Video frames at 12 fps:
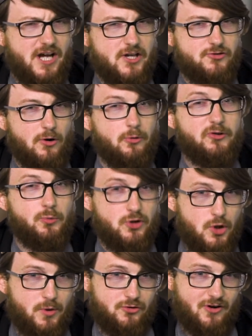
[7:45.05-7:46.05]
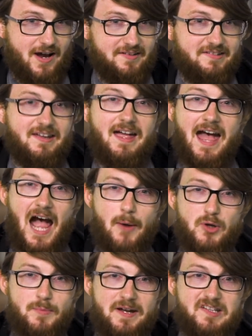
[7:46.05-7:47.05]
shared struggles will you address? How
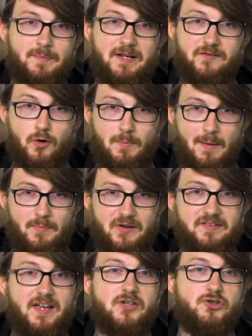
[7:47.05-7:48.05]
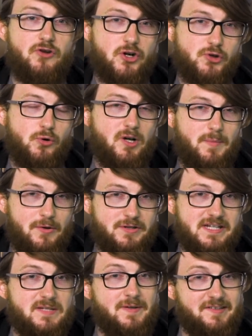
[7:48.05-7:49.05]
will you make space for your members and structure your
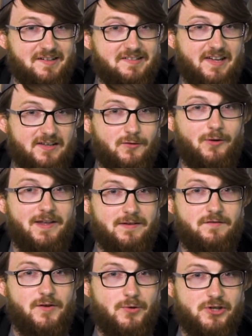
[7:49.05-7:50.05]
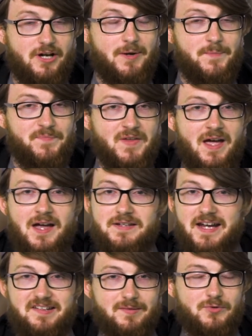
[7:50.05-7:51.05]
community to be successful in the future?
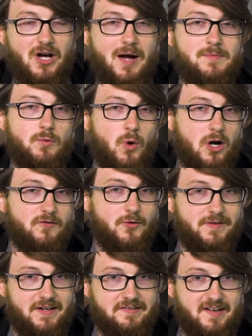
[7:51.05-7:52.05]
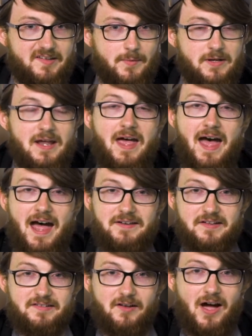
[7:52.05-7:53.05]
Take some time to work through the assessment
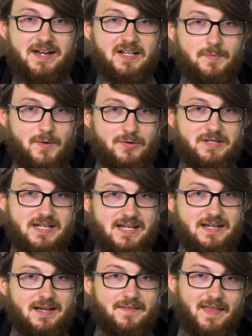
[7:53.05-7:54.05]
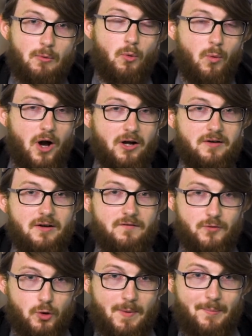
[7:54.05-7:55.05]
and design a community that will work
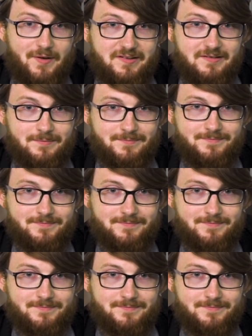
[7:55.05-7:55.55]
for your members.